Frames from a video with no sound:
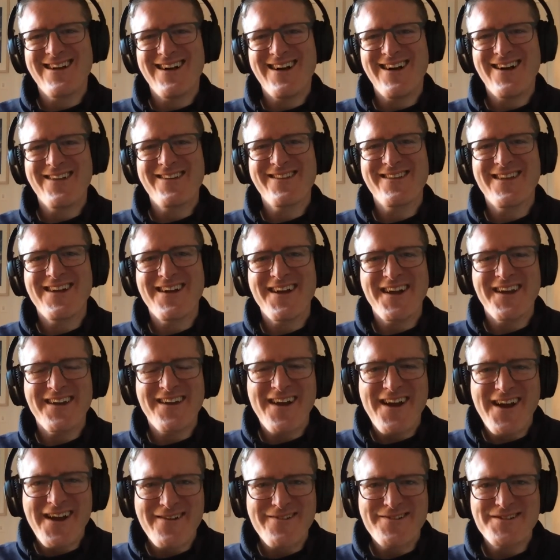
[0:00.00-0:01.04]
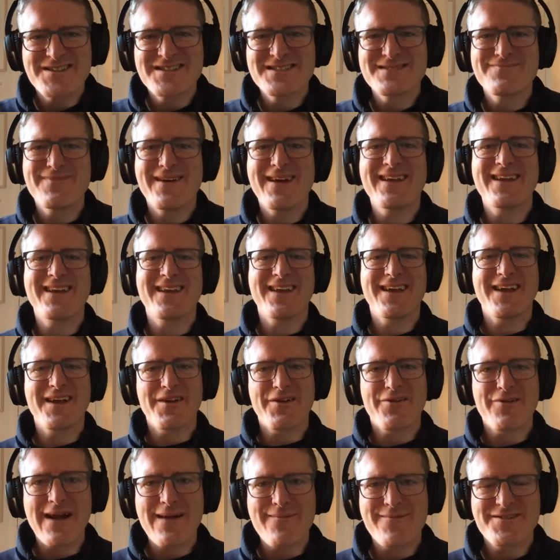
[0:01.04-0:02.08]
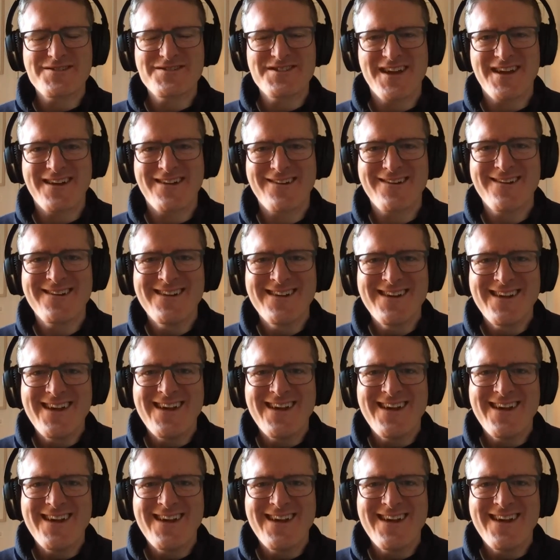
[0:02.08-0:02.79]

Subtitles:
online Irish spelling and grammar checker.